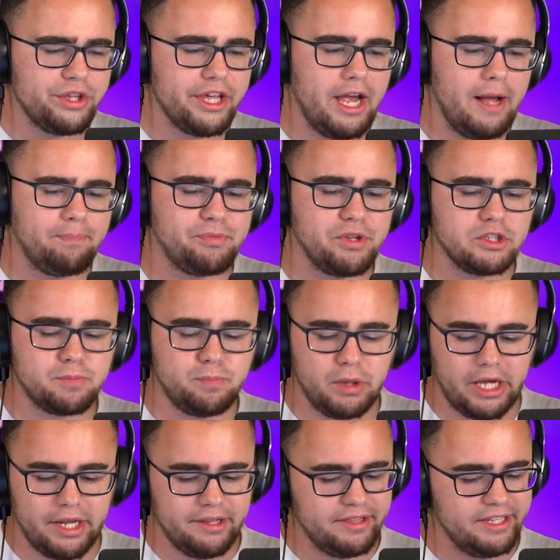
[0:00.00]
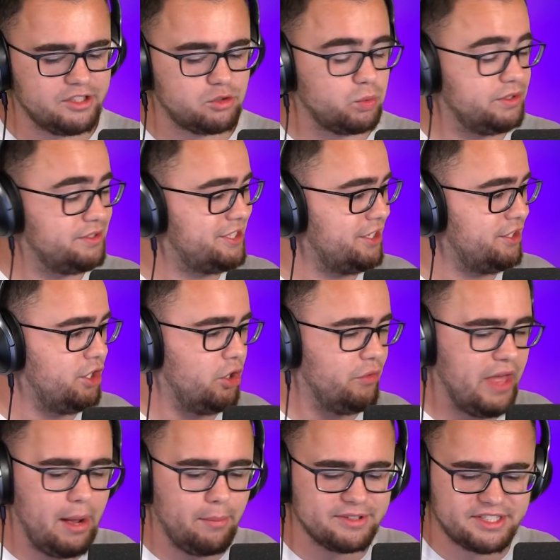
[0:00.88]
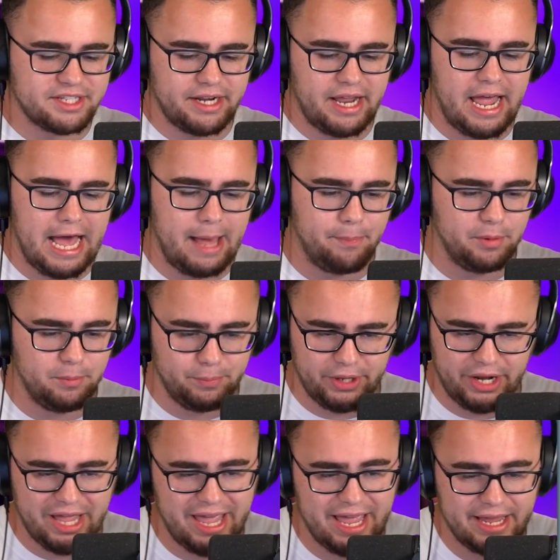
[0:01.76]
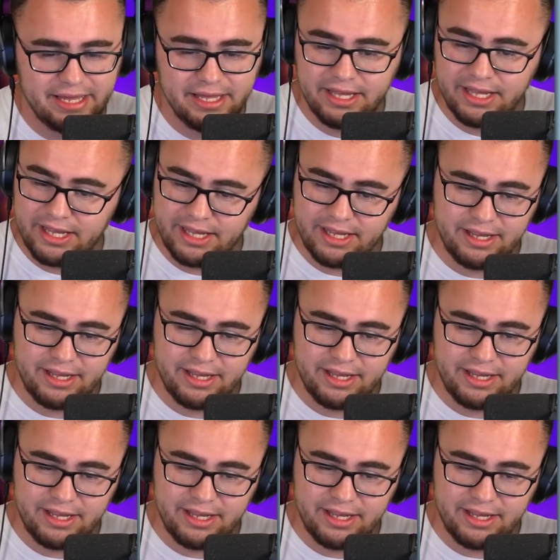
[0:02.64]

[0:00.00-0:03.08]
yep, there's blood in this one. Didn't know that was going to happen, but hey,